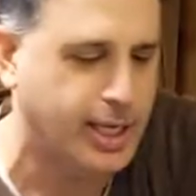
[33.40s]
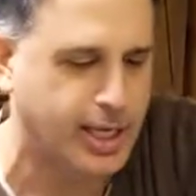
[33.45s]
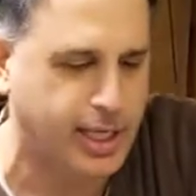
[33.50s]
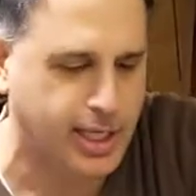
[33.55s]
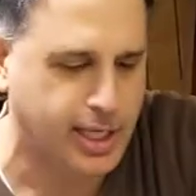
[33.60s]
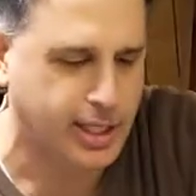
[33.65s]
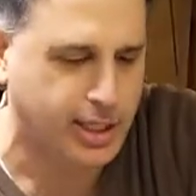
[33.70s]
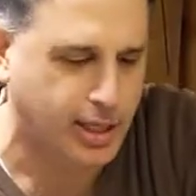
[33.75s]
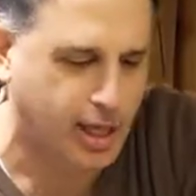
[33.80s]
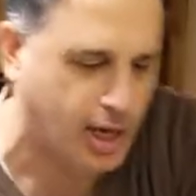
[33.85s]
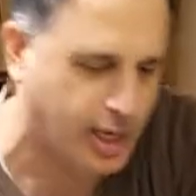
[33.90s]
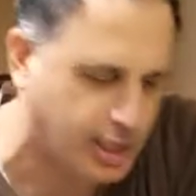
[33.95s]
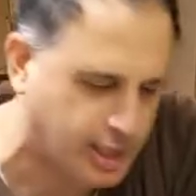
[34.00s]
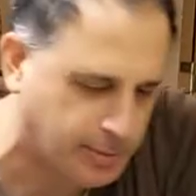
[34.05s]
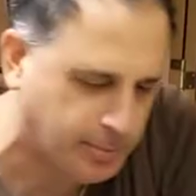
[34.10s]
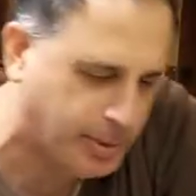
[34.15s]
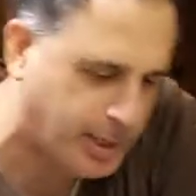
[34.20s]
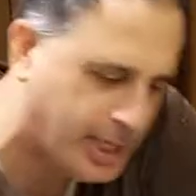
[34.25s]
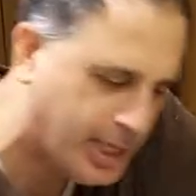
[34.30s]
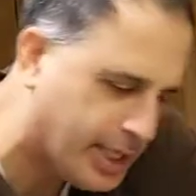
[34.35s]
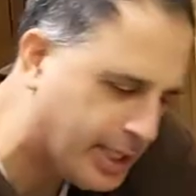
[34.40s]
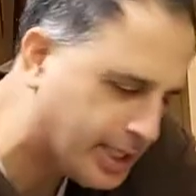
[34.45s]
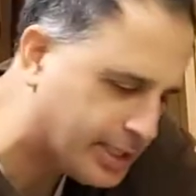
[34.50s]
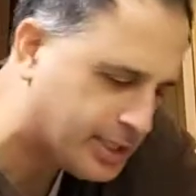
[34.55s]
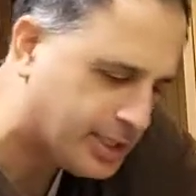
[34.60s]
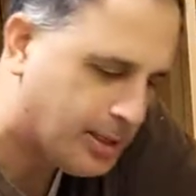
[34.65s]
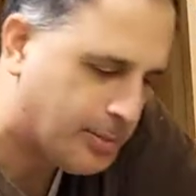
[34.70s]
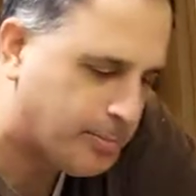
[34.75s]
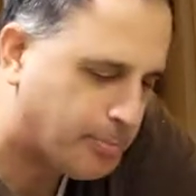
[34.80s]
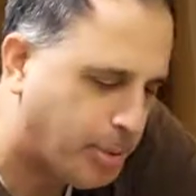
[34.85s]
in
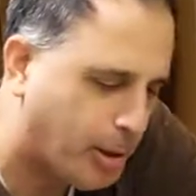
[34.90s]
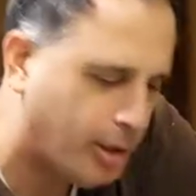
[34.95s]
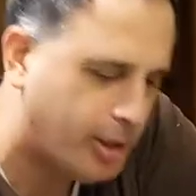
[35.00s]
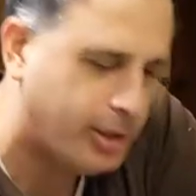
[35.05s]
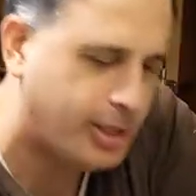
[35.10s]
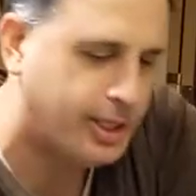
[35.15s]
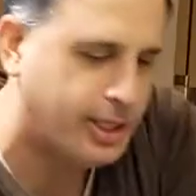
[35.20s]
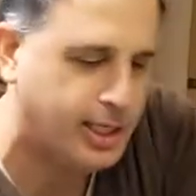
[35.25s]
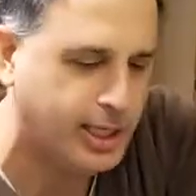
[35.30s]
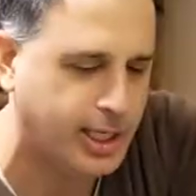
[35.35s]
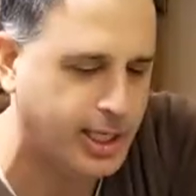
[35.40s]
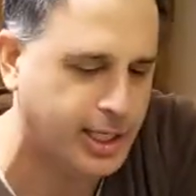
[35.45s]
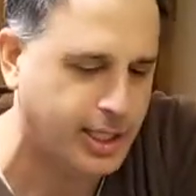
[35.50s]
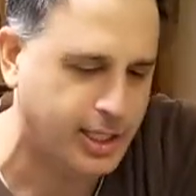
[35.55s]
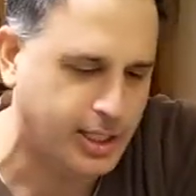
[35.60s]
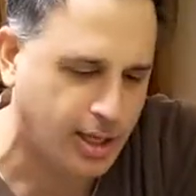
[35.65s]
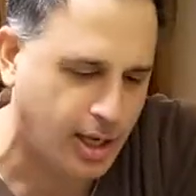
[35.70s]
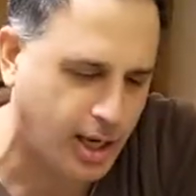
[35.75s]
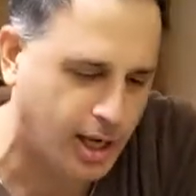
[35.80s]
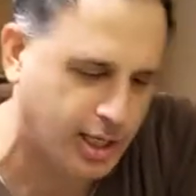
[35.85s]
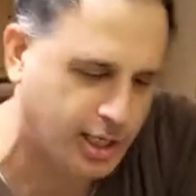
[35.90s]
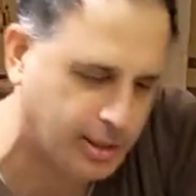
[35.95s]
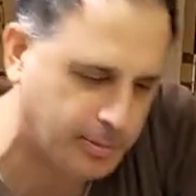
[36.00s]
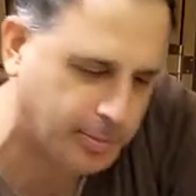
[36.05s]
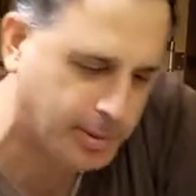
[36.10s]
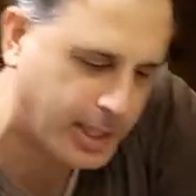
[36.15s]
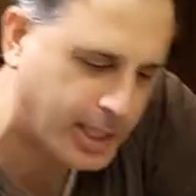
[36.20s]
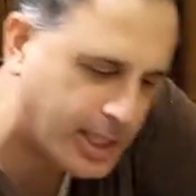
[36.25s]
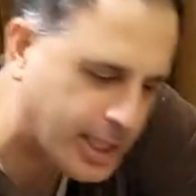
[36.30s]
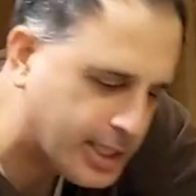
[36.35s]
underpants, put in
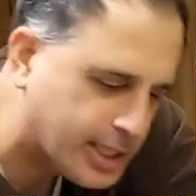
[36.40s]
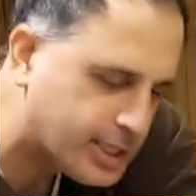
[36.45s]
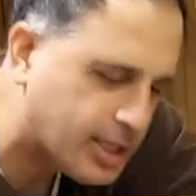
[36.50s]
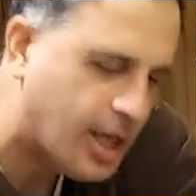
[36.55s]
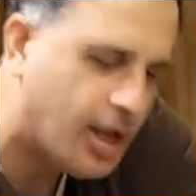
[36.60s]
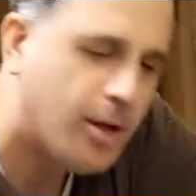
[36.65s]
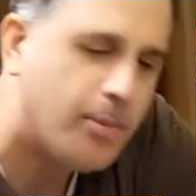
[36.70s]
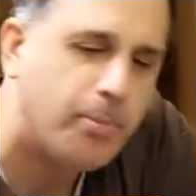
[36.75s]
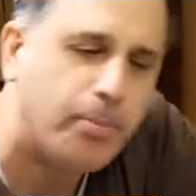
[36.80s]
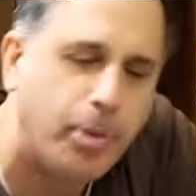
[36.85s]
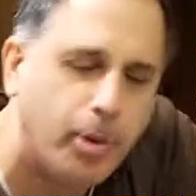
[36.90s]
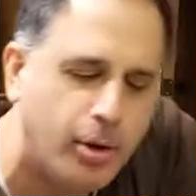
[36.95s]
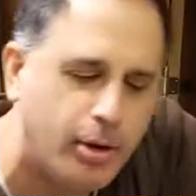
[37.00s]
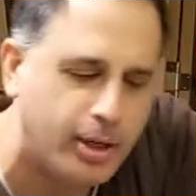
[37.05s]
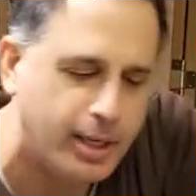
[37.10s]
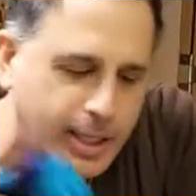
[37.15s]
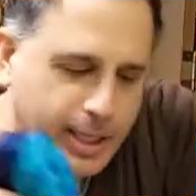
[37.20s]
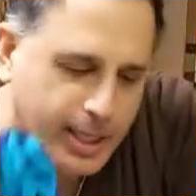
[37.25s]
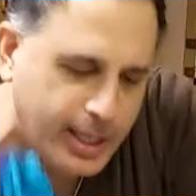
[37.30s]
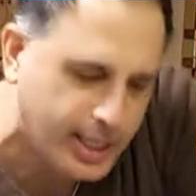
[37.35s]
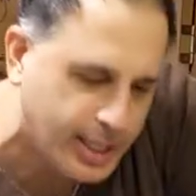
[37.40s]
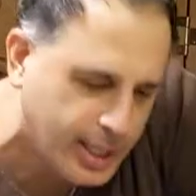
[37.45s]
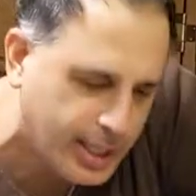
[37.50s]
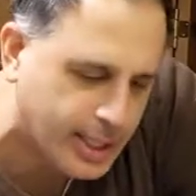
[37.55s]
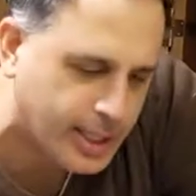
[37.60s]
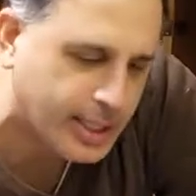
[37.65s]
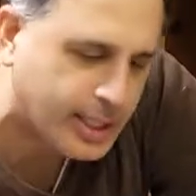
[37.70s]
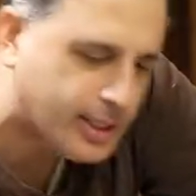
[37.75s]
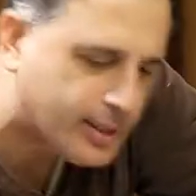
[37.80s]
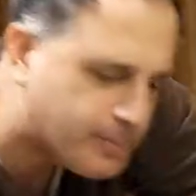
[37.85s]
underpants, put
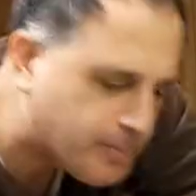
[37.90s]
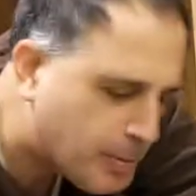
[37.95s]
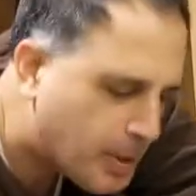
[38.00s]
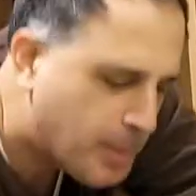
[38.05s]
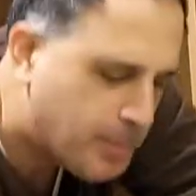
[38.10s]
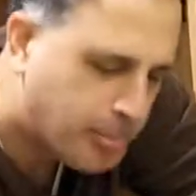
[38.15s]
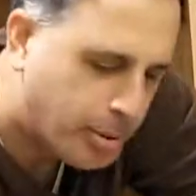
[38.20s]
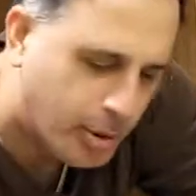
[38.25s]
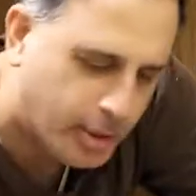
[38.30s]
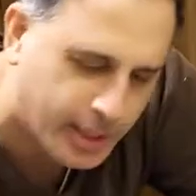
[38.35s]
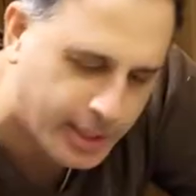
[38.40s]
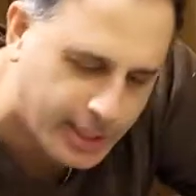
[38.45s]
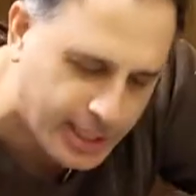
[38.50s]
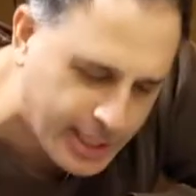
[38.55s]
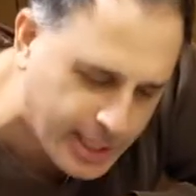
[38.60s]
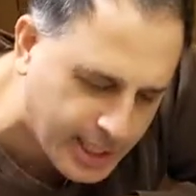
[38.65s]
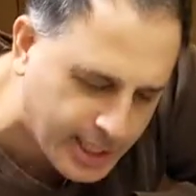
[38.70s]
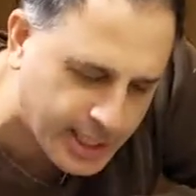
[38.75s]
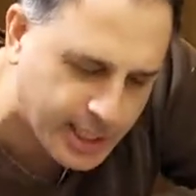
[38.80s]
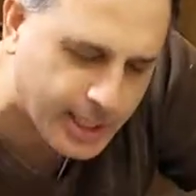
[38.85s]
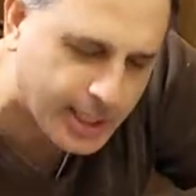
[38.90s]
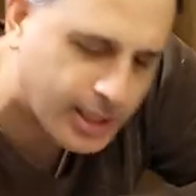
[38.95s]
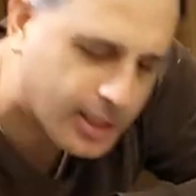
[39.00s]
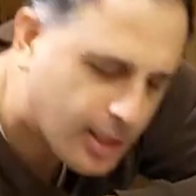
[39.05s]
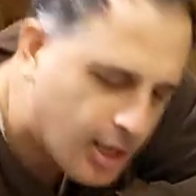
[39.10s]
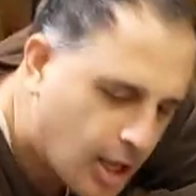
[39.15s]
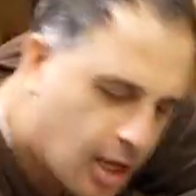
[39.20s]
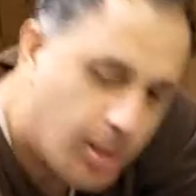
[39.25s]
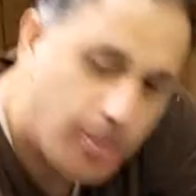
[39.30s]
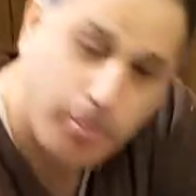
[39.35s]
in, put in,
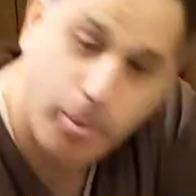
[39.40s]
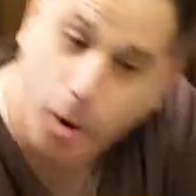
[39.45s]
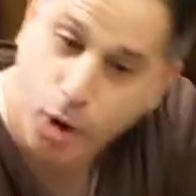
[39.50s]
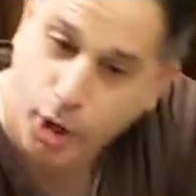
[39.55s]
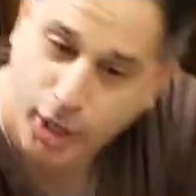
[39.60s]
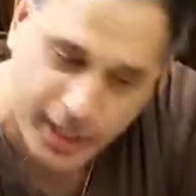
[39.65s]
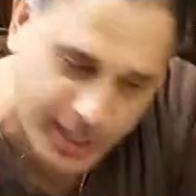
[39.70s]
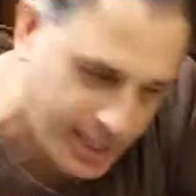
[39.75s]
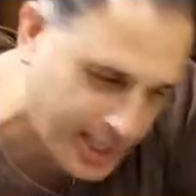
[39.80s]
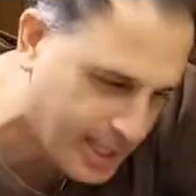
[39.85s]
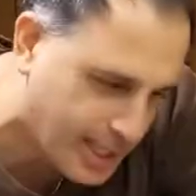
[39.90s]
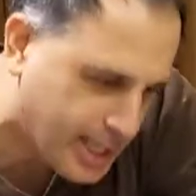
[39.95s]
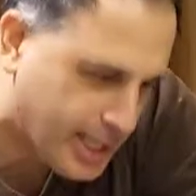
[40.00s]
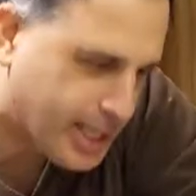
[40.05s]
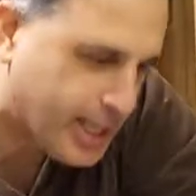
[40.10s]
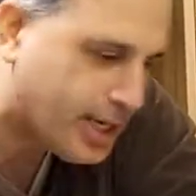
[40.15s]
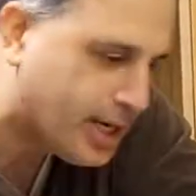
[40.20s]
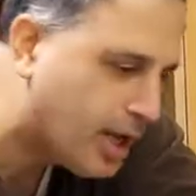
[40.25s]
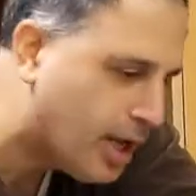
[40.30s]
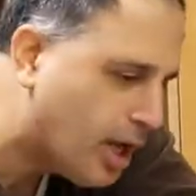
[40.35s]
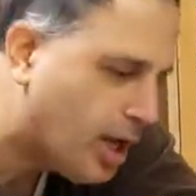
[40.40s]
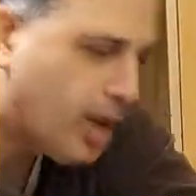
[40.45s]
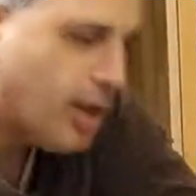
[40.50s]
put in,